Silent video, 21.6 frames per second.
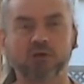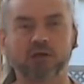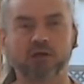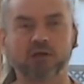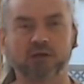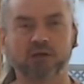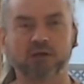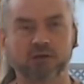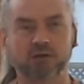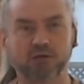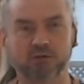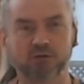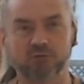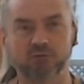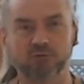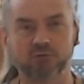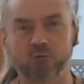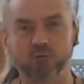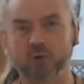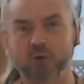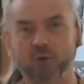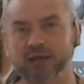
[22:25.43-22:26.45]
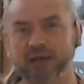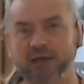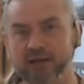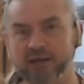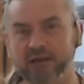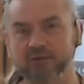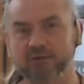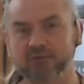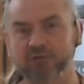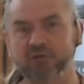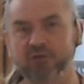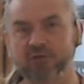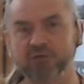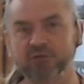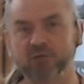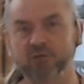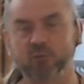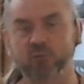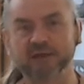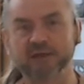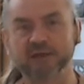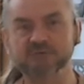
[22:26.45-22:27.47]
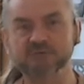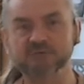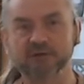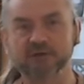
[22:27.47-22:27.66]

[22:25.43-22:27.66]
the way, the thing that we